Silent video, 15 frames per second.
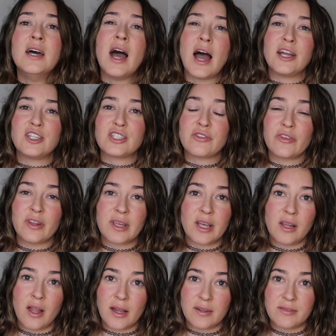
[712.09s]
I just feel like a
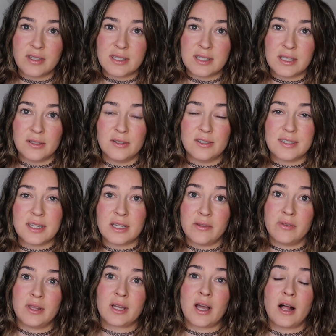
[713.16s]
lot of the singles and
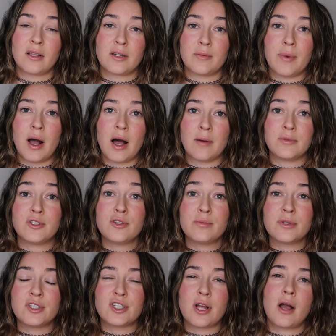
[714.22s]
even the ColourPop
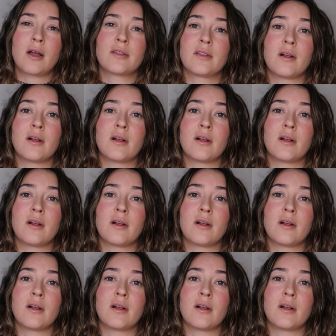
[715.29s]
Super Shock,